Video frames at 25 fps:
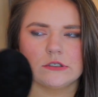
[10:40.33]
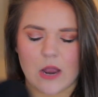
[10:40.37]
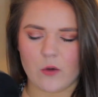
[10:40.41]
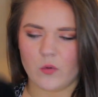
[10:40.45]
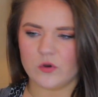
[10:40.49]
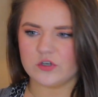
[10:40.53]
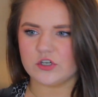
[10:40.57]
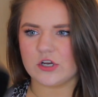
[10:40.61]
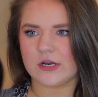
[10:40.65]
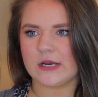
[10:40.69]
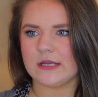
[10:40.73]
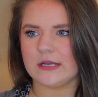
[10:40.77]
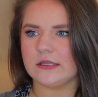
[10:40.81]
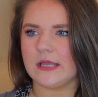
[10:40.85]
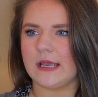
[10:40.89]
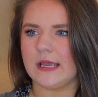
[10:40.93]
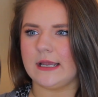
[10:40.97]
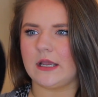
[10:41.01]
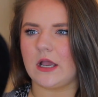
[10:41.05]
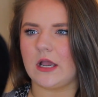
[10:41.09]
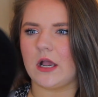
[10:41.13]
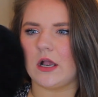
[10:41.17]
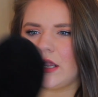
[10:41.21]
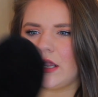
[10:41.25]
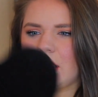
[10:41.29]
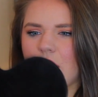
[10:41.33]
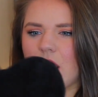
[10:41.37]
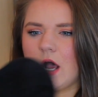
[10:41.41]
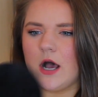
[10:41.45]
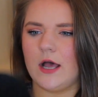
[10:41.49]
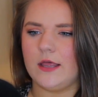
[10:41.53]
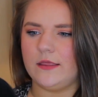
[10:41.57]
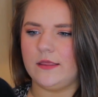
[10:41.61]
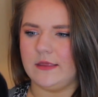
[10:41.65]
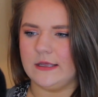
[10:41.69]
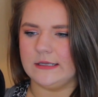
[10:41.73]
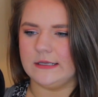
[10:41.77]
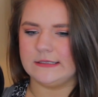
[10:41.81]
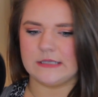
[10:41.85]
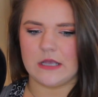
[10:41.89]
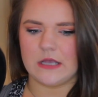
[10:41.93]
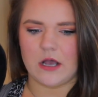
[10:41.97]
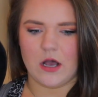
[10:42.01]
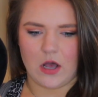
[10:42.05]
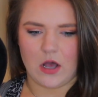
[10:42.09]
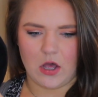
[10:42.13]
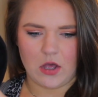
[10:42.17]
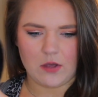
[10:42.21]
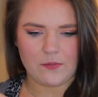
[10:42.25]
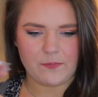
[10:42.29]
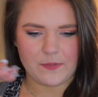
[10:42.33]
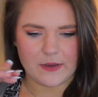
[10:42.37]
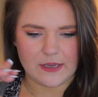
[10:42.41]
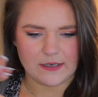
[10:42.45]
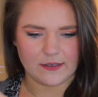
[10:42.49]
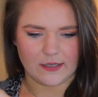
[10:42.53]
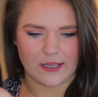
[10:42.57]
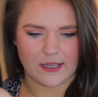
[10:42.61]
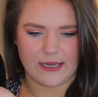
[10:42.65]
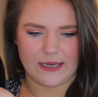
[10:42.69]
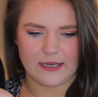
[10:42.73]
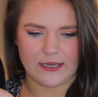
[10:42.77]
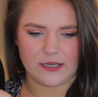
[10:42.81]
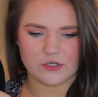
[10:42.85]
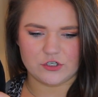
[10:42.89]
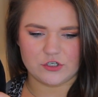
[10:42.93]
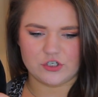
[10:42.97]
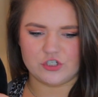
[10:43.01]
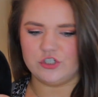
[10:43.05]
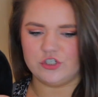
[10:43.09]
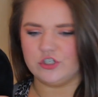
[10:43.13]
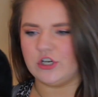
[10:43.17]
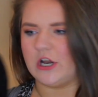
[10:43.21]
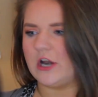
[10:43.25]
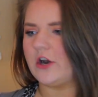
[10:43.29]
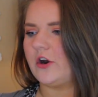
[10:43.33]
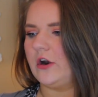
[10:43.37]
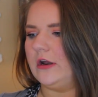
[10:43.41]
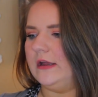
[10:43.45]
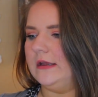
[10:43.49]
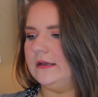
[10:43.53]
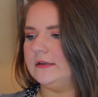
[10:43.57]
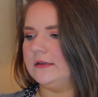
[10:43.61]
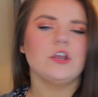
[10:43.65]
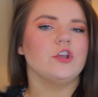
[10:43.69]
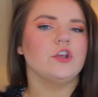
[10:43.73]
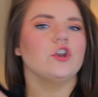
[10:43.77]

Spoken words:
I wish I could like cut this up and like share it.